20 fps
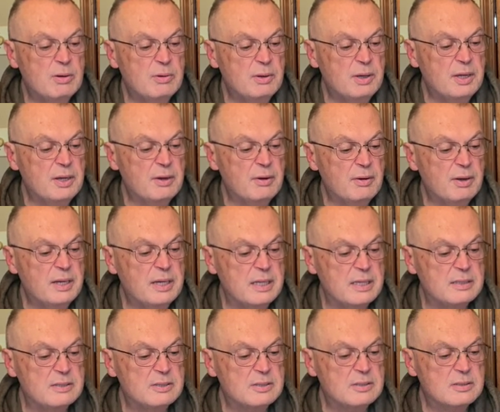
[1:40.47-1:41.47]

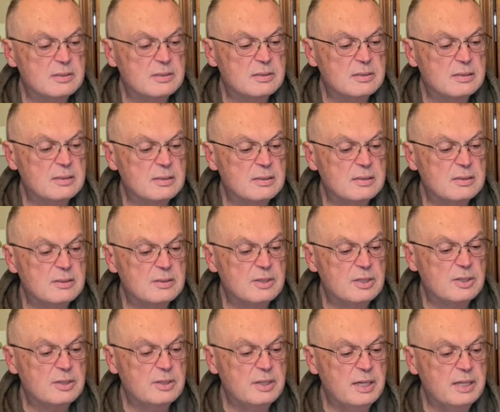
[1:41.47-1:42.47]
ingredients.
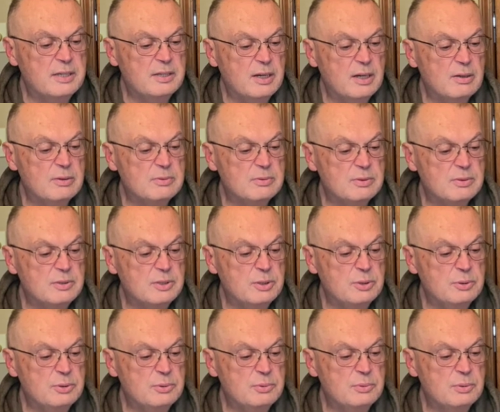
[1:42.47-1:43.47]
So they don't
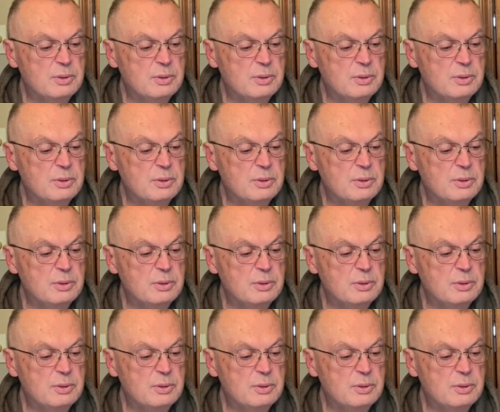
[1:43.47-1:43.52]
do